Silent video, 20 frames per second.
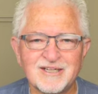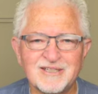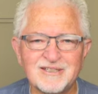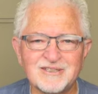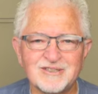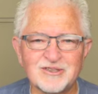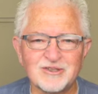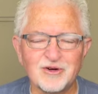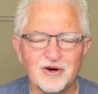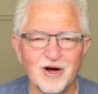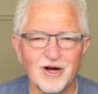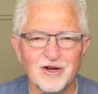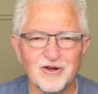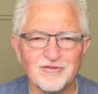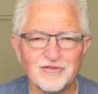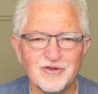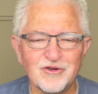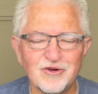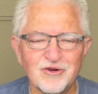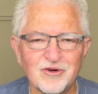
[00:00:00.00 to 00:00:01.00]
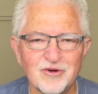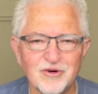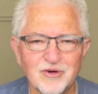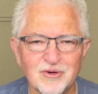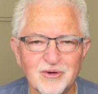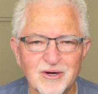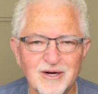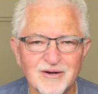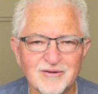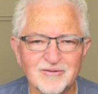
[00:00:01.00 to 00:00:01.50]
to all of you
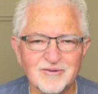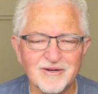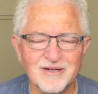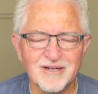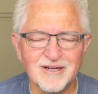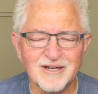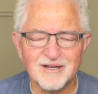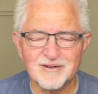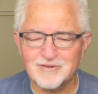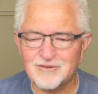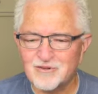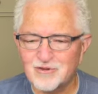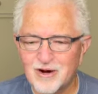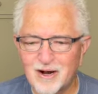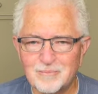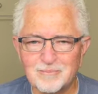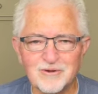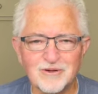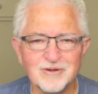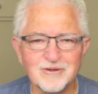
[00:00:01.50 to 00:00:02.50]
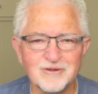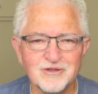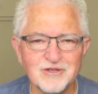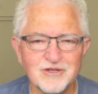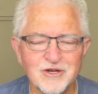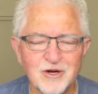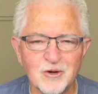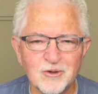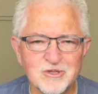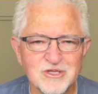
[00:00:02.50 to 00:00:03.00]
who have uh, dropped
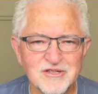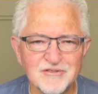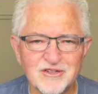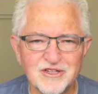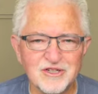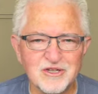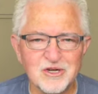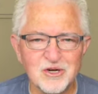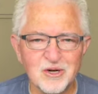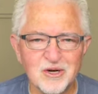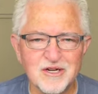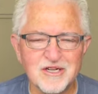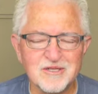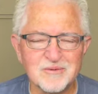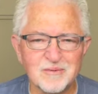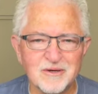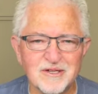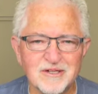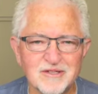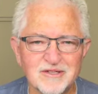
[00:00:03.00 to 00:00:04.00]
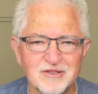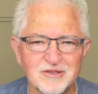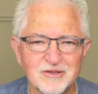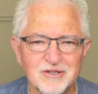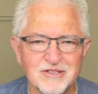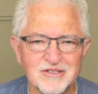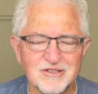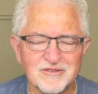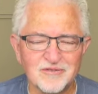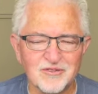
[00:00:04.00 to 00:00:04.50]
notes of encouragement to
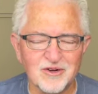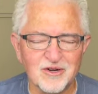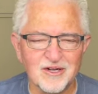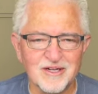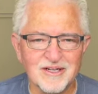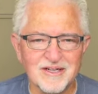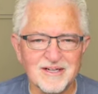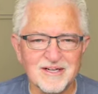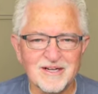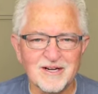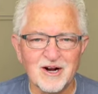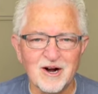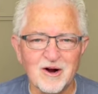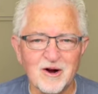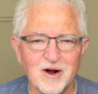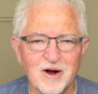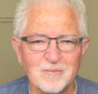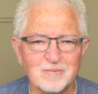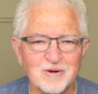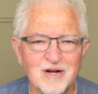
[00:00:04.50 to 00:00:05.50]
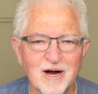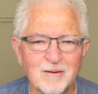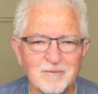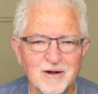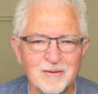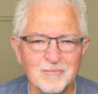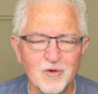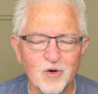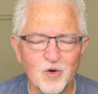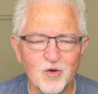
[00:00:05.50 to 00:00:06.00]
us for our
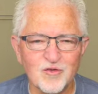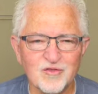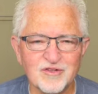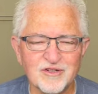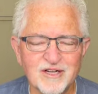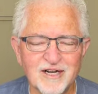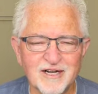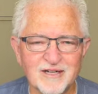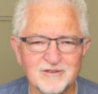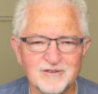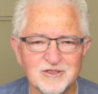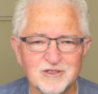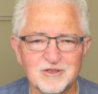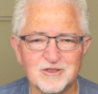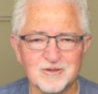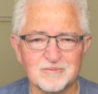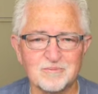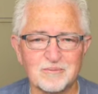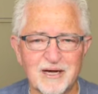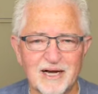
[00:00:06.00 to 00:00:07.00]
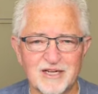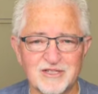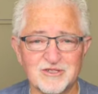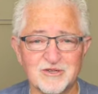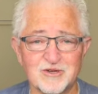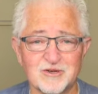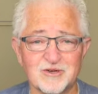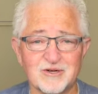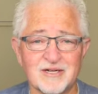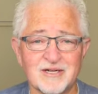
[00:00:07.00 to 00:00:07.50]
upcoming move uh, to
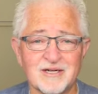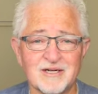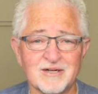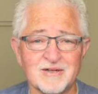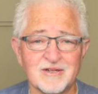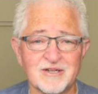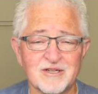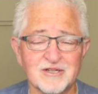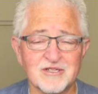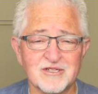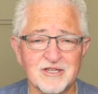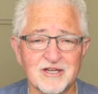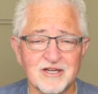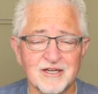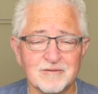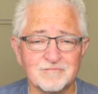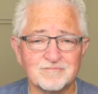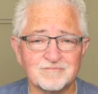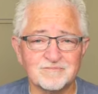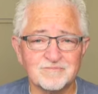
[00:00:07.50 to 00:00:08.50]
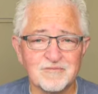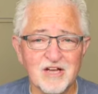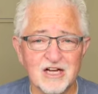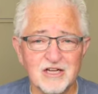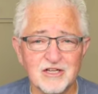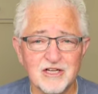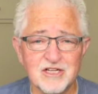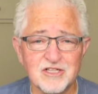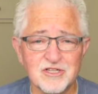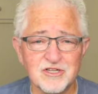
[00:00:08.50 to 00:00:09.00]
pastor this uh,
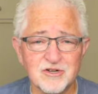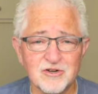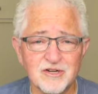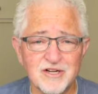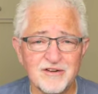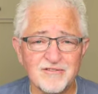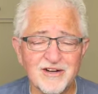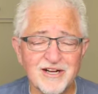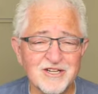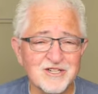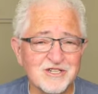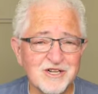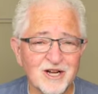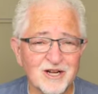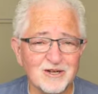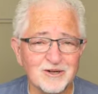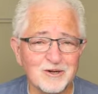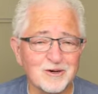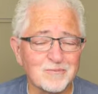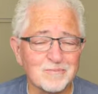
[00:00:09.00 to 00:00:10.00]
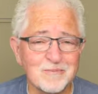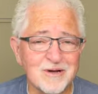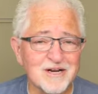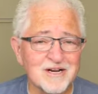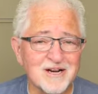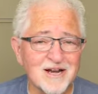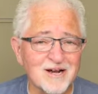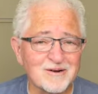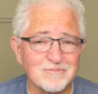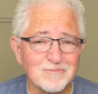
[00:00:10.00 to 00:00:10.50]
Lustre Evangelical
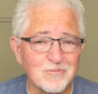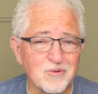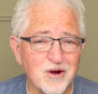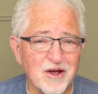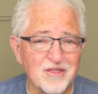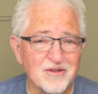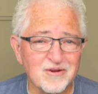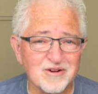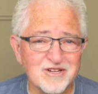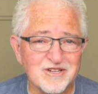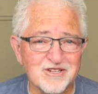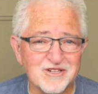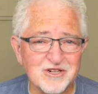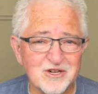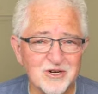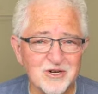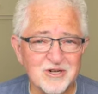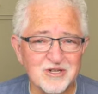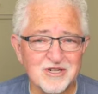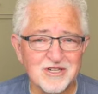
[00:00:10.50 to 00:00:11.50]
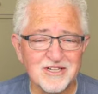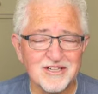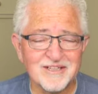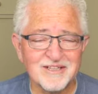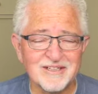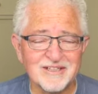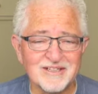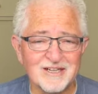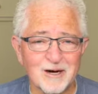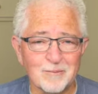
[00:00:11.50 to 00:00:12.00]
Mennonite Brethren Church
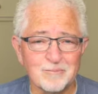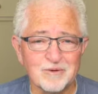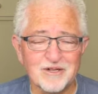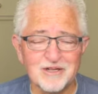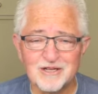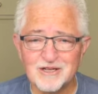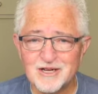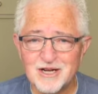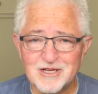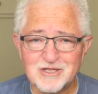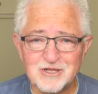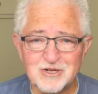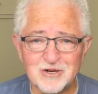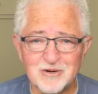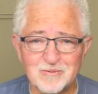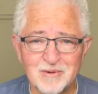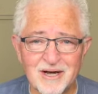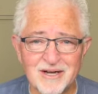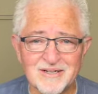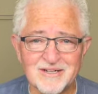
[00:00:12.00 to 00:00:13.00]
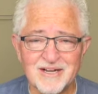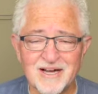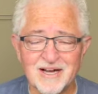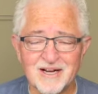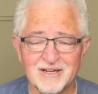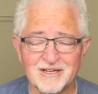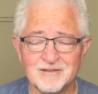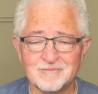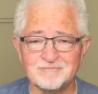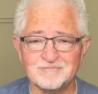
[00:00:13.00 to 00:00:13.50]
up in Lustre,
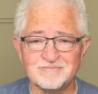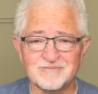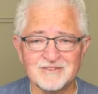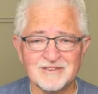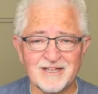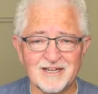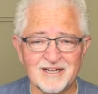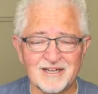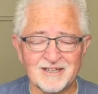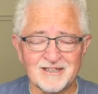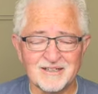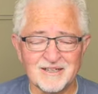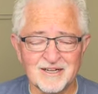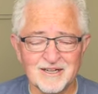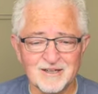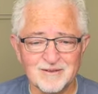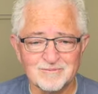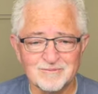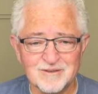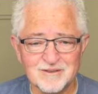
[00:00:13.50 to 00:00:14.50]
Montana. And uh,